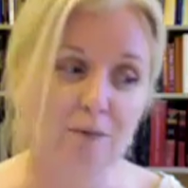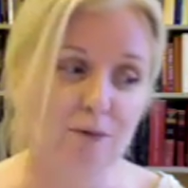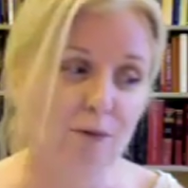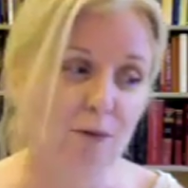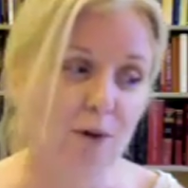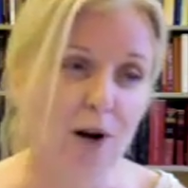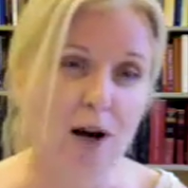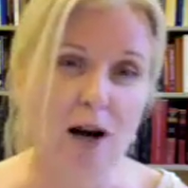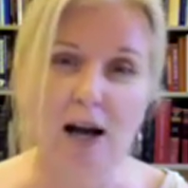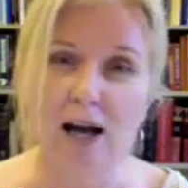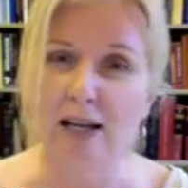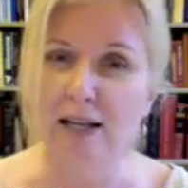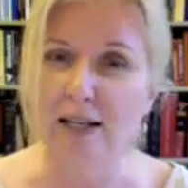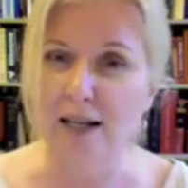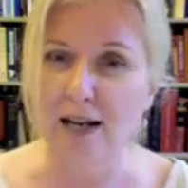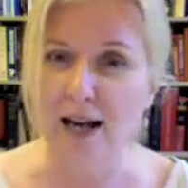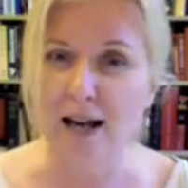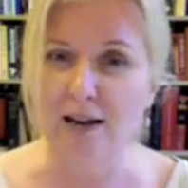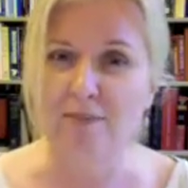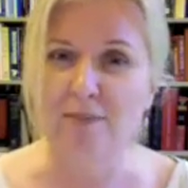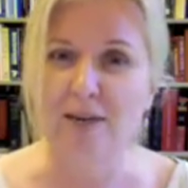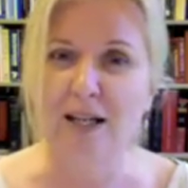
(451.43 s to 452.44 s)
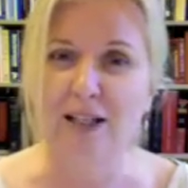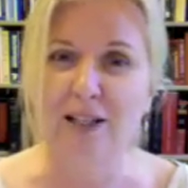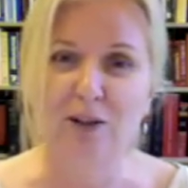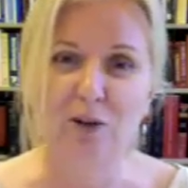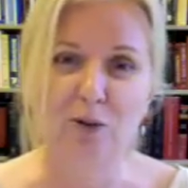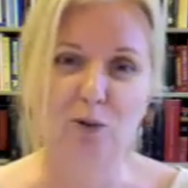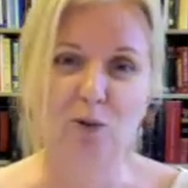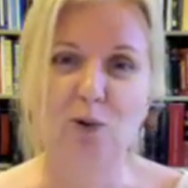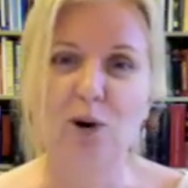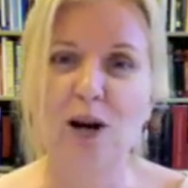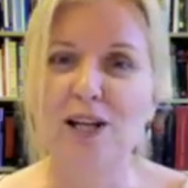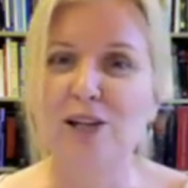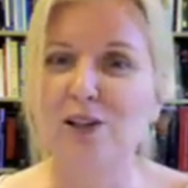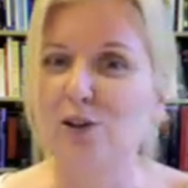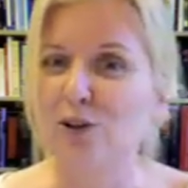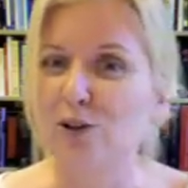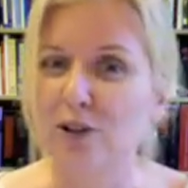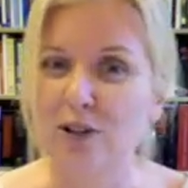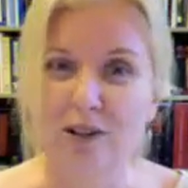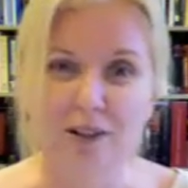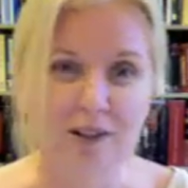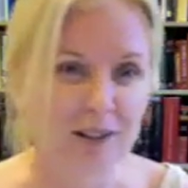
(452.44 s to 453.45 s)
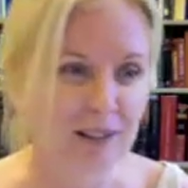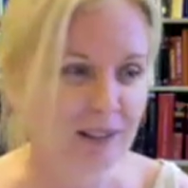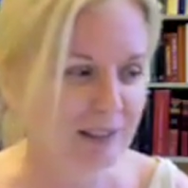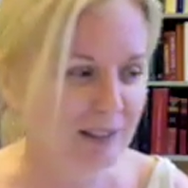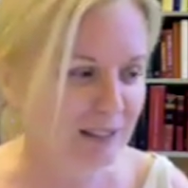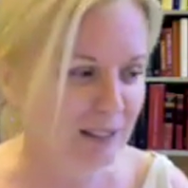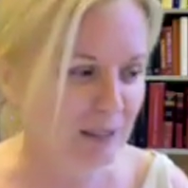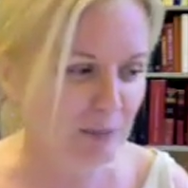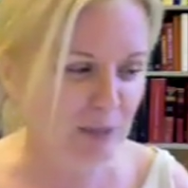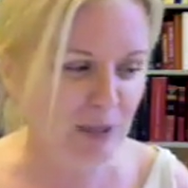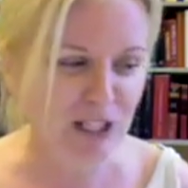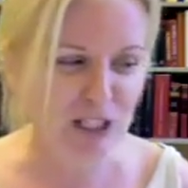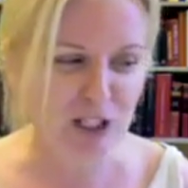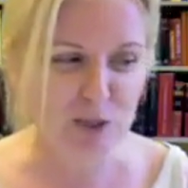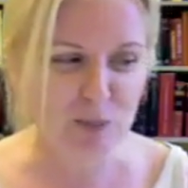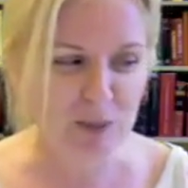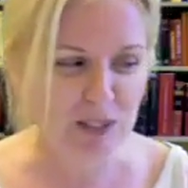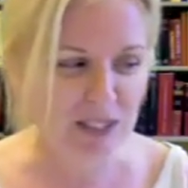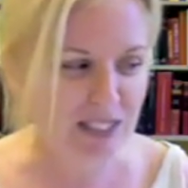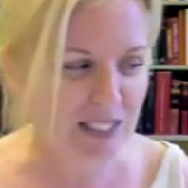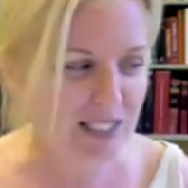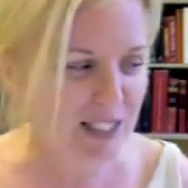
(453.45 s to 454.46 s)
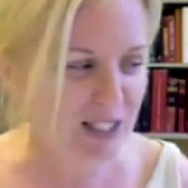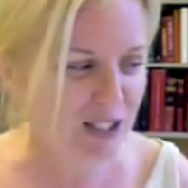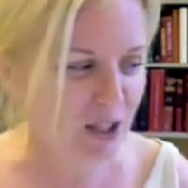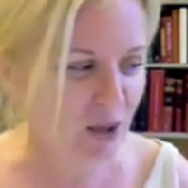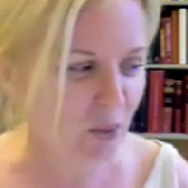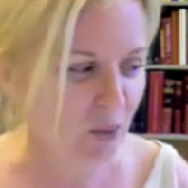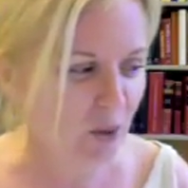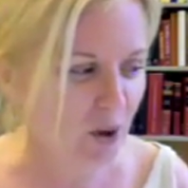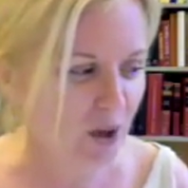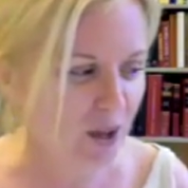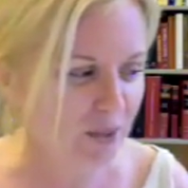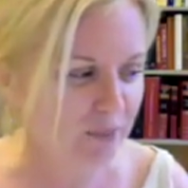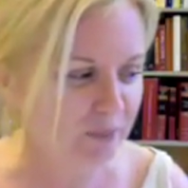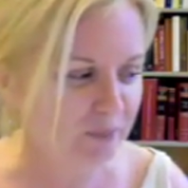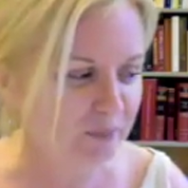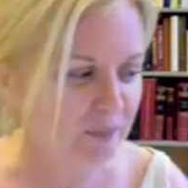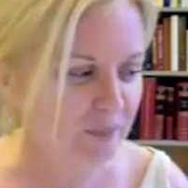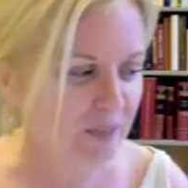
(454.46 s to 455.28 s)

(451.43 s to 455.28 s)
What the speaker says: fried and I have my little retinal diminishment and so on.